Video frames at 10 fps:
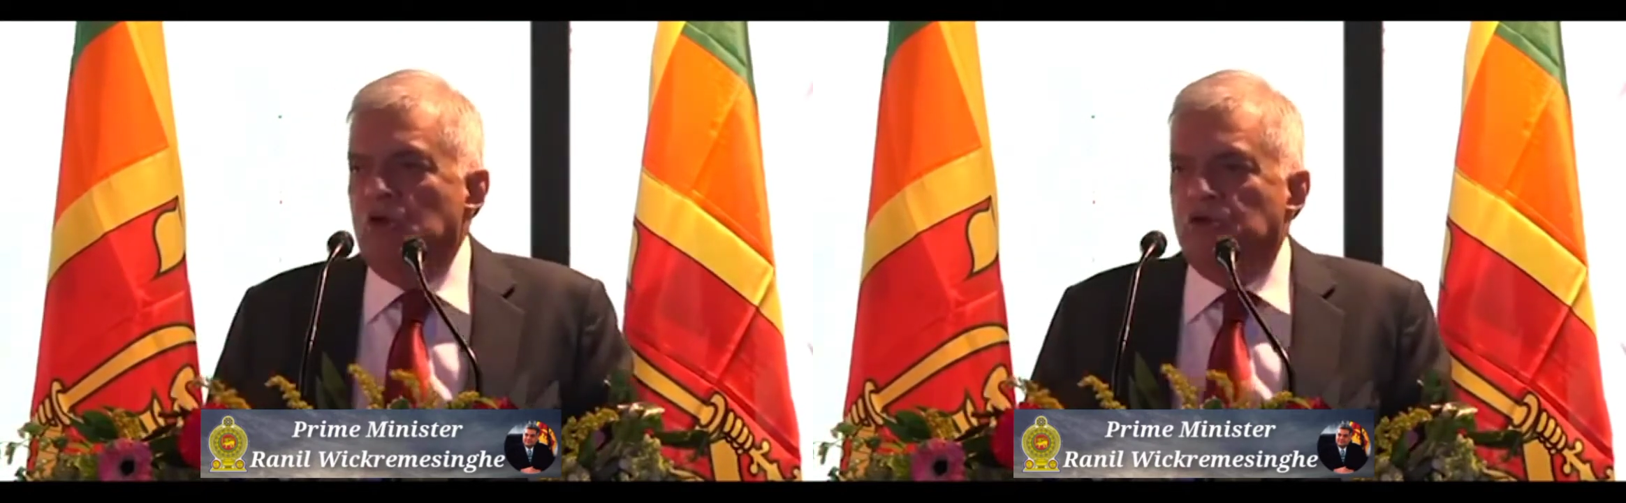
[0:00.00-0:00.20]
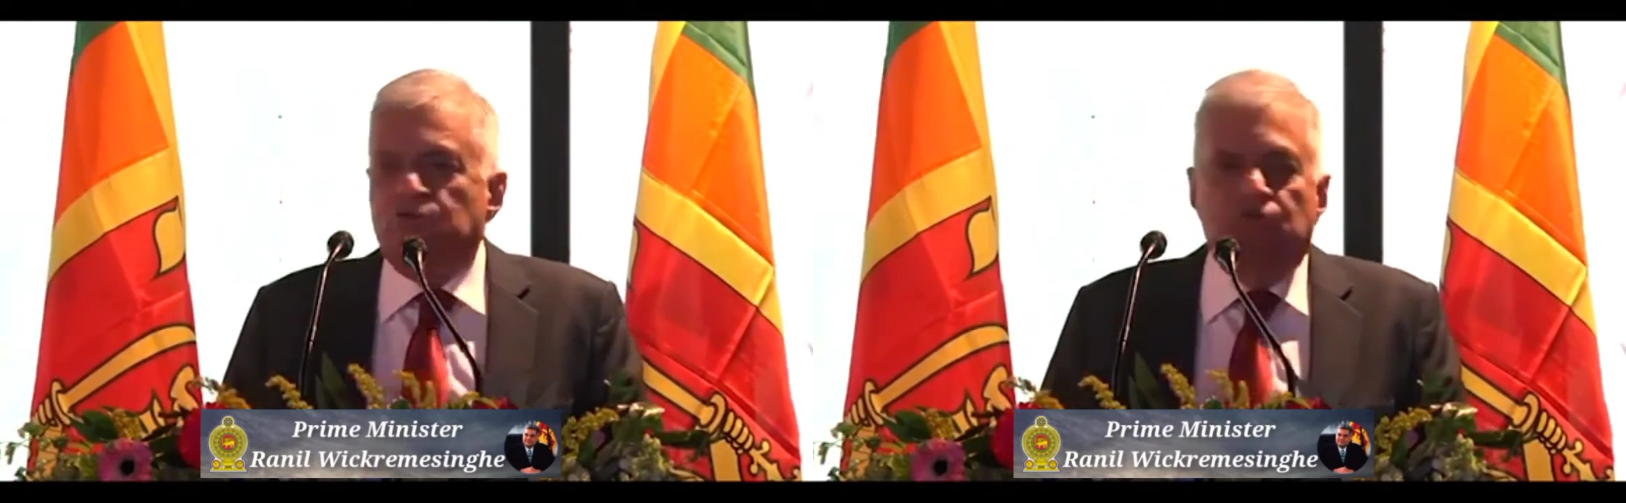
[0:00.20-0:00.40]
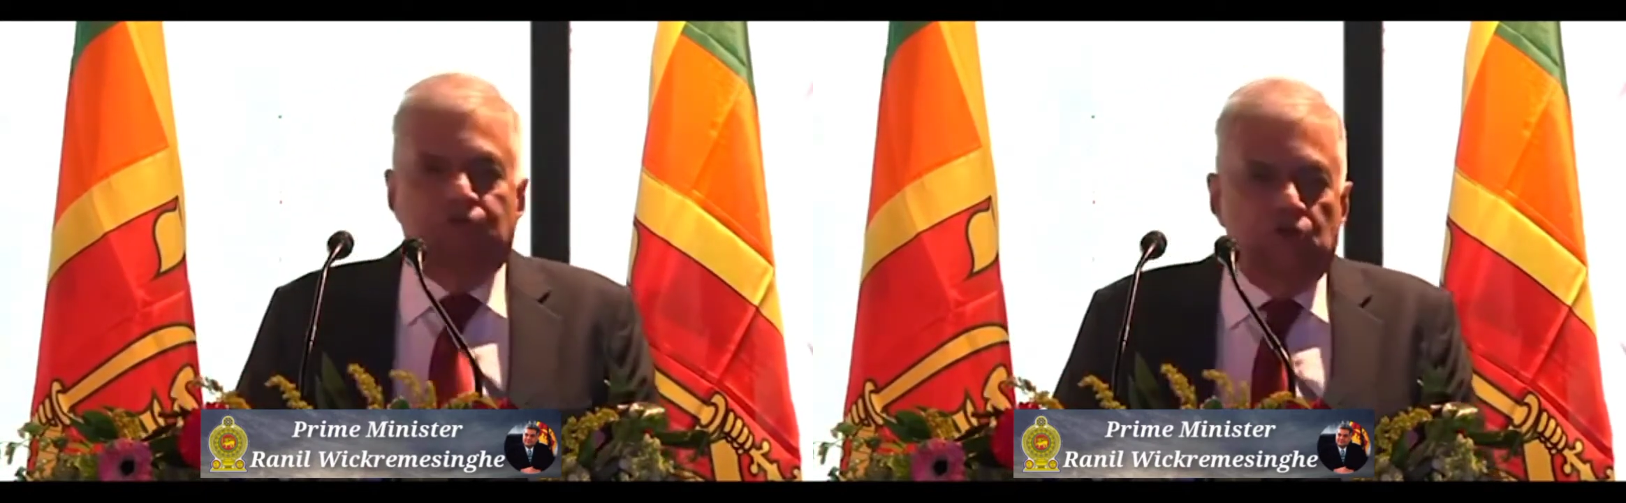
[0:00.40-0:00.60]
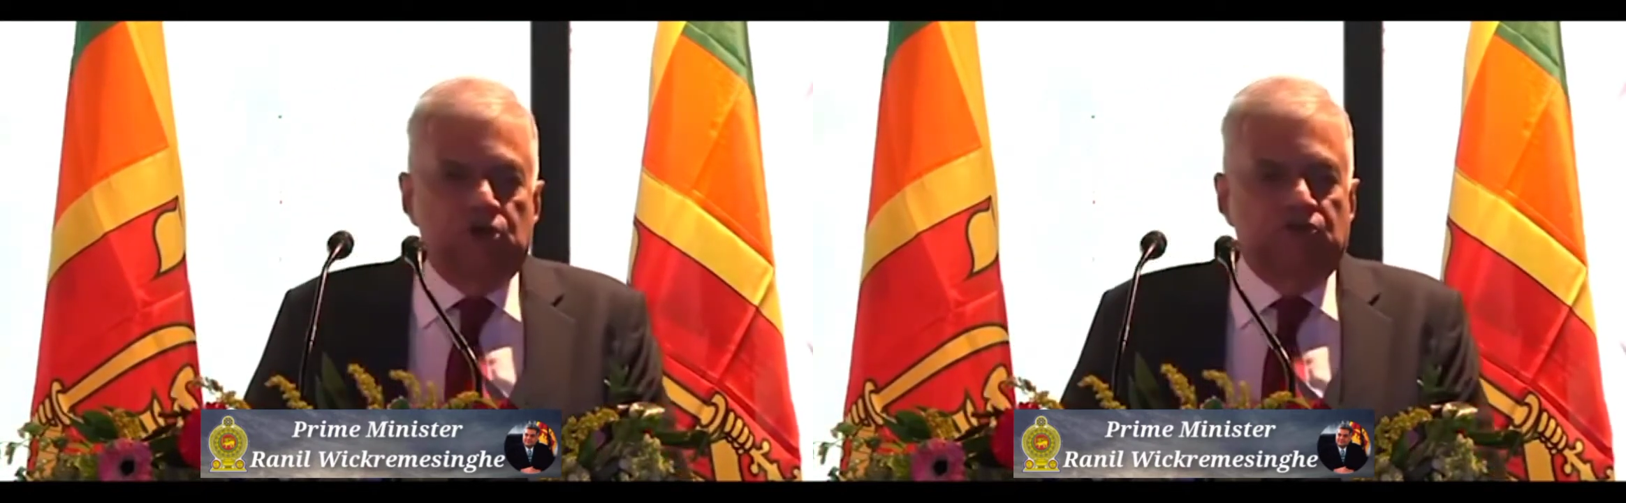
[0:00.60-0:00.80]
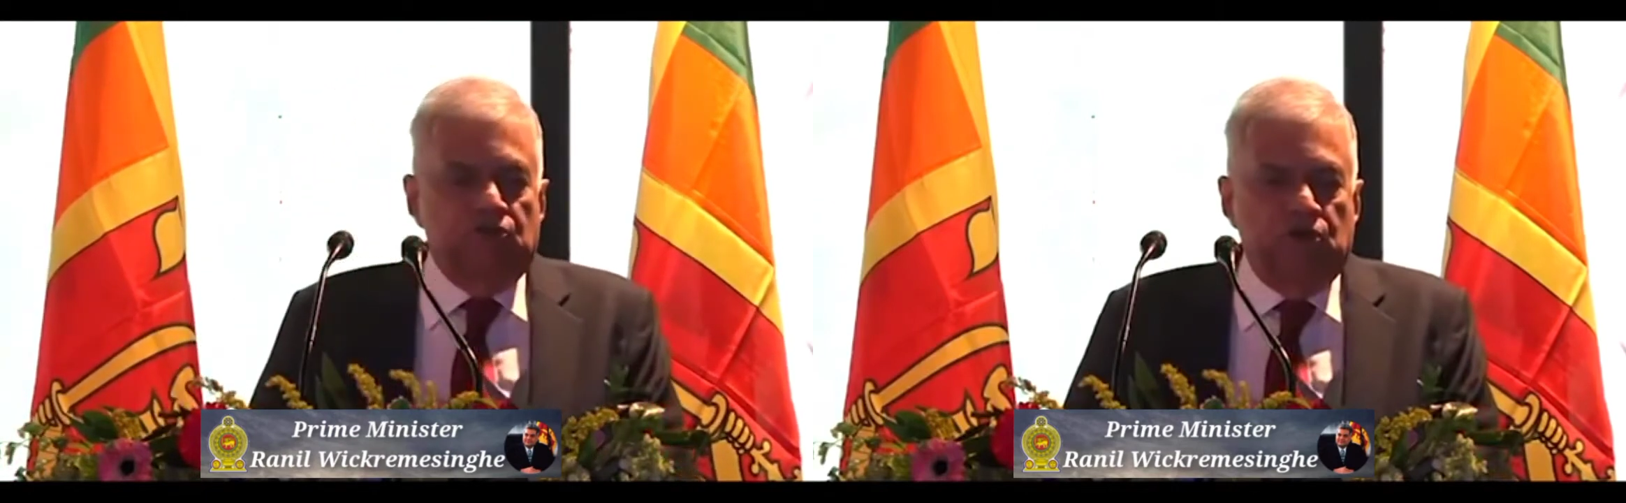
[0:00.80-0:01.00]
also
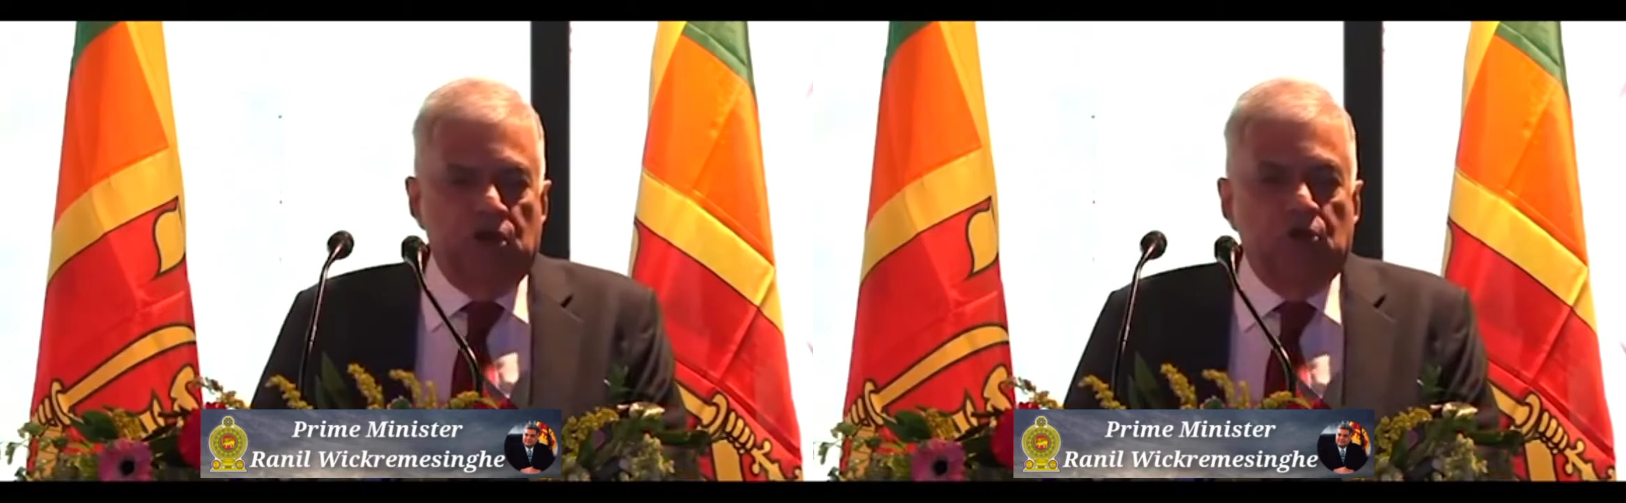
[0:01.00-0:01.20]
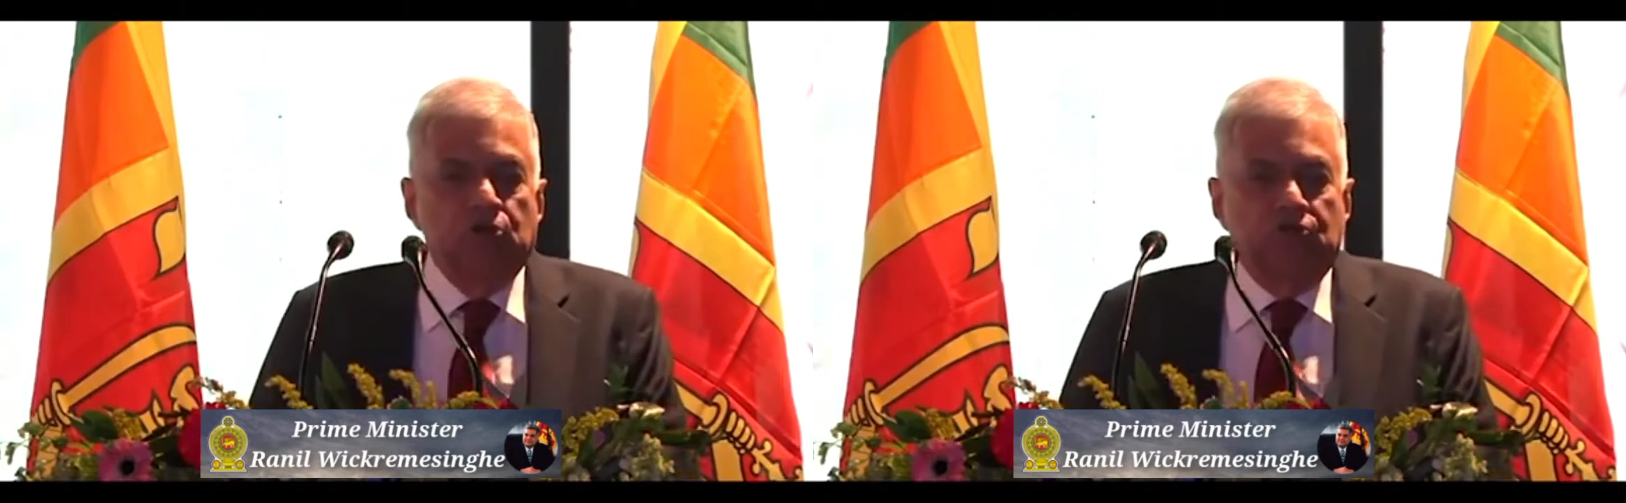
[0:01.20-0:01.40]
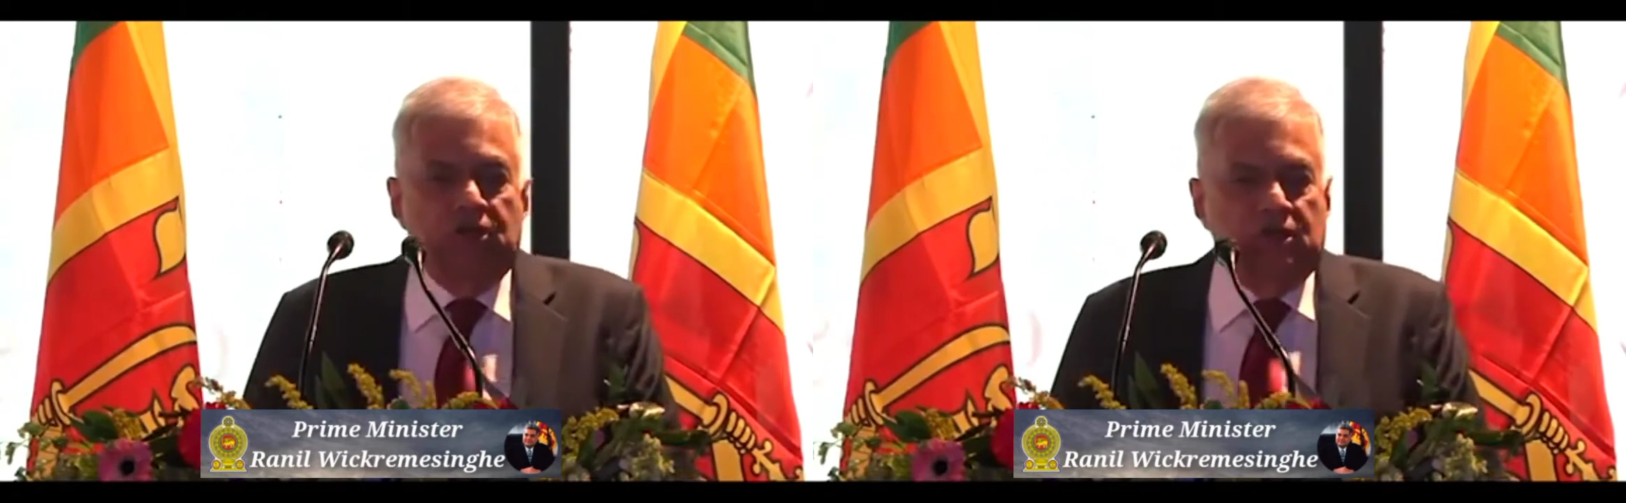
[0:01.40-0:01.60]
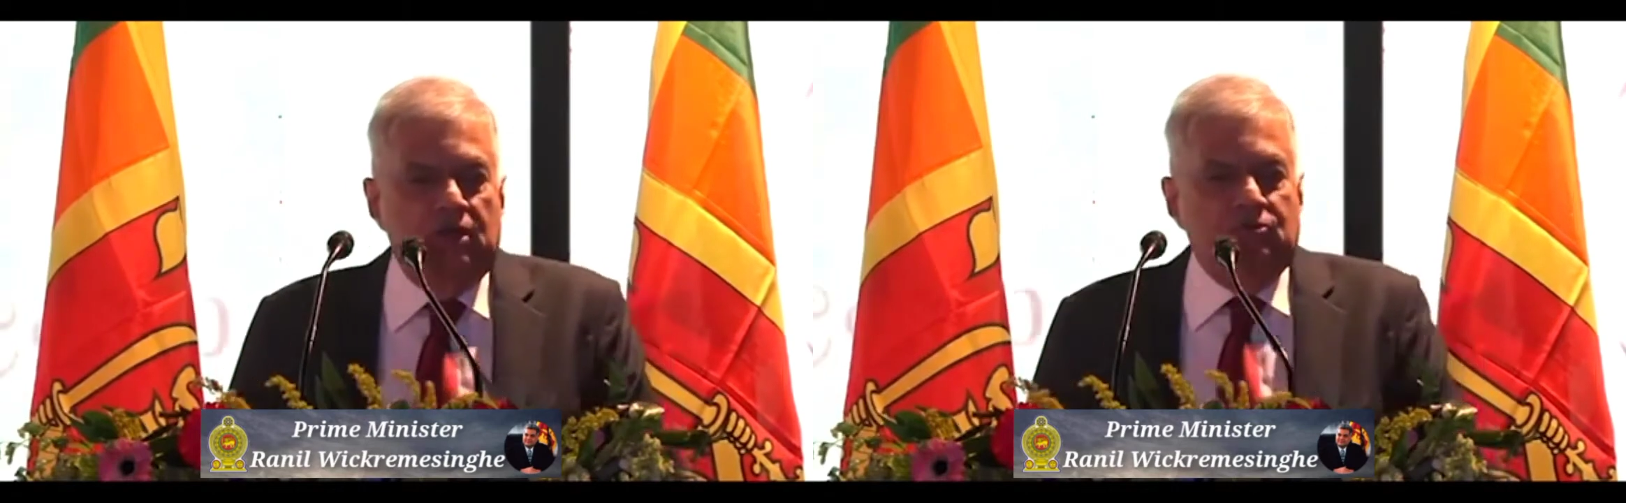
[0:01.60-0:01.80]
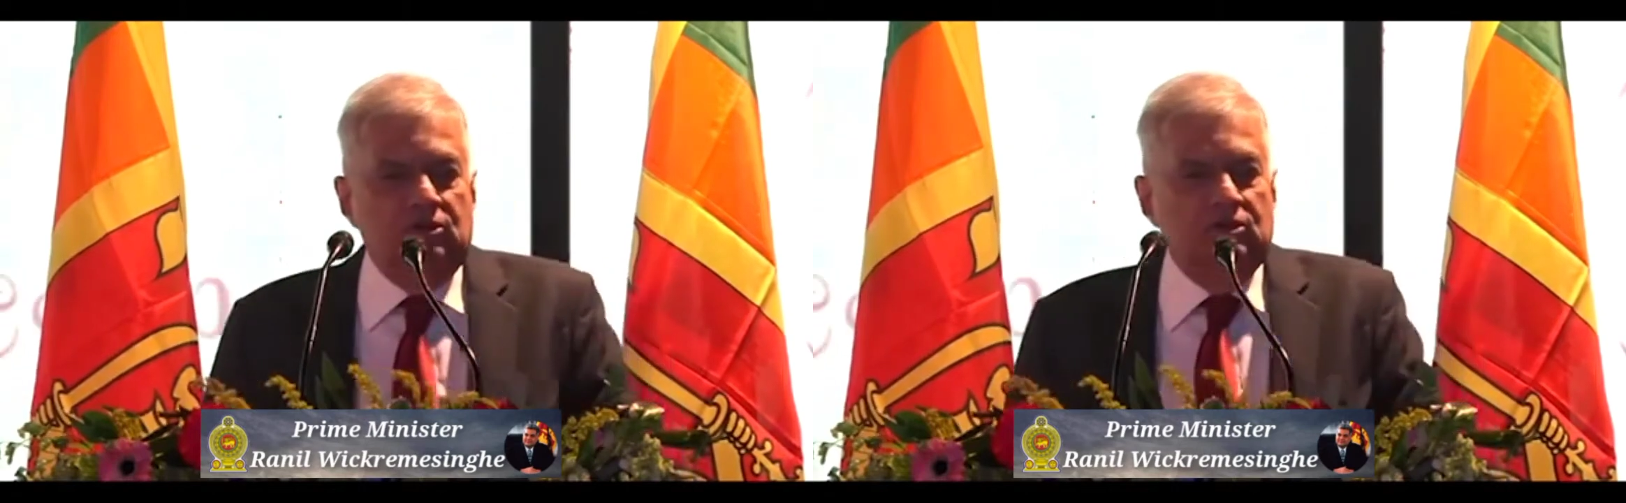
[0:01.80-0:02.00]
focus on how do we
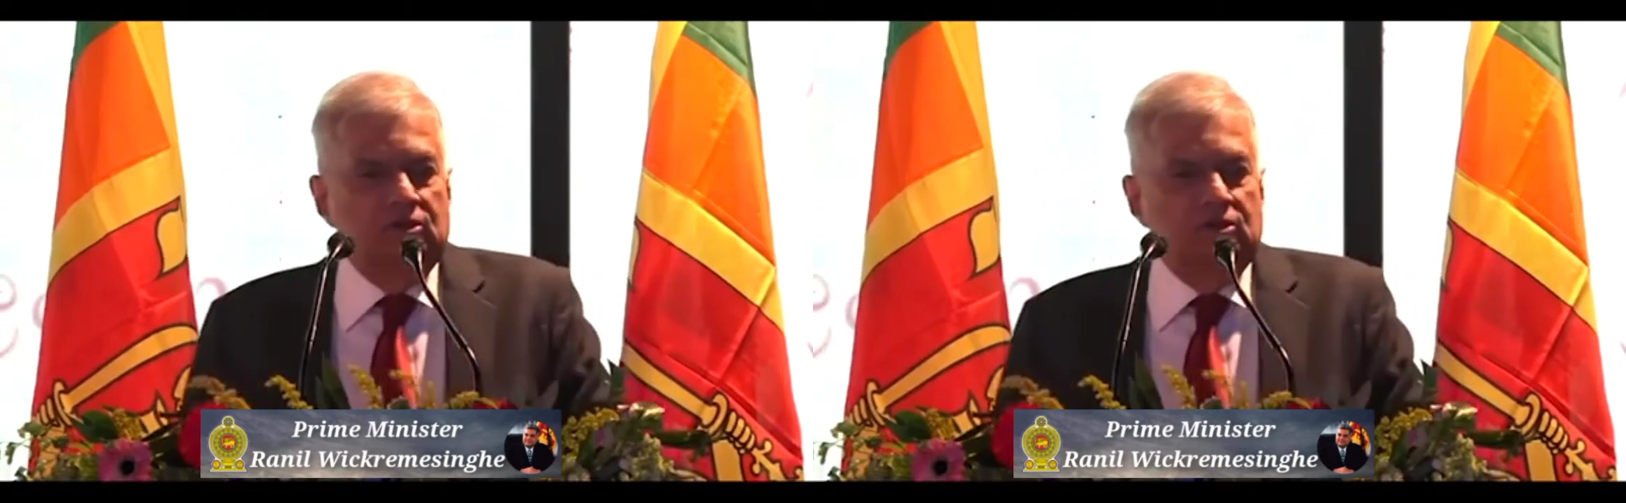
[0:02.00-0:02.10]
recover?